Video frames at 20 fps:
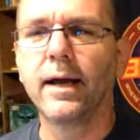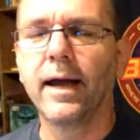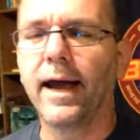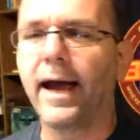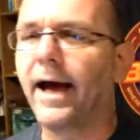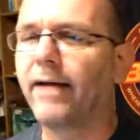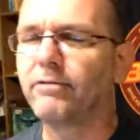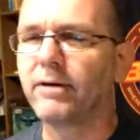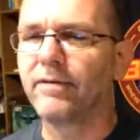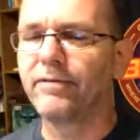
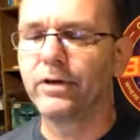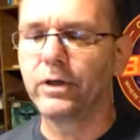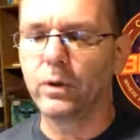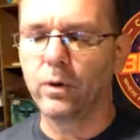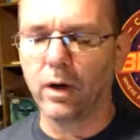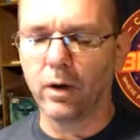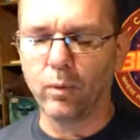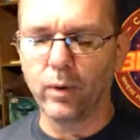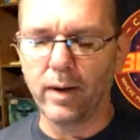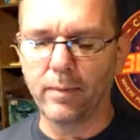Ad revenue
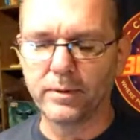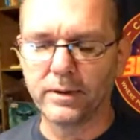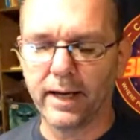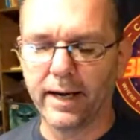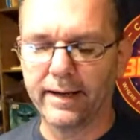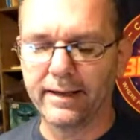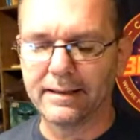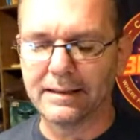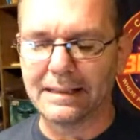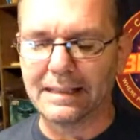on a
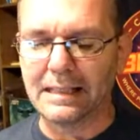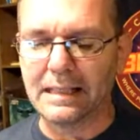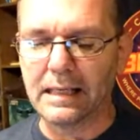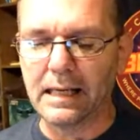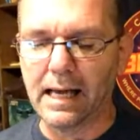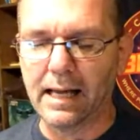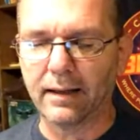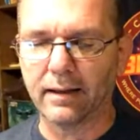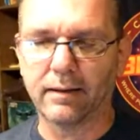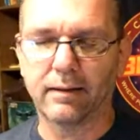website is
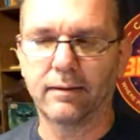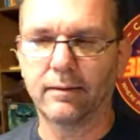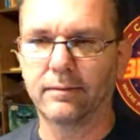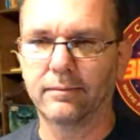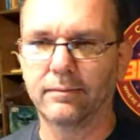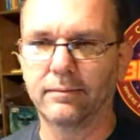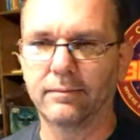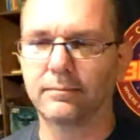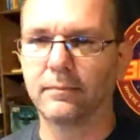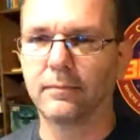not
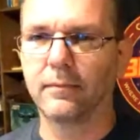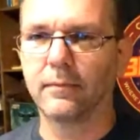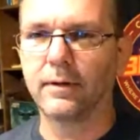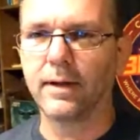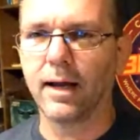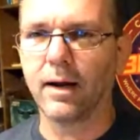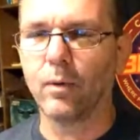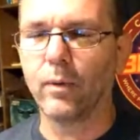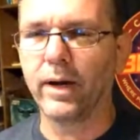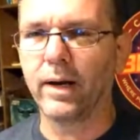
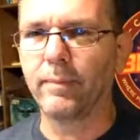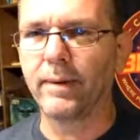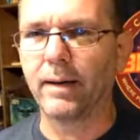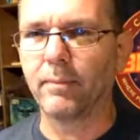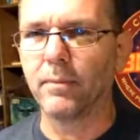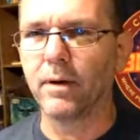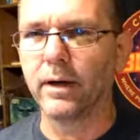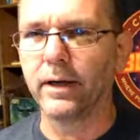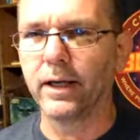a way to make money.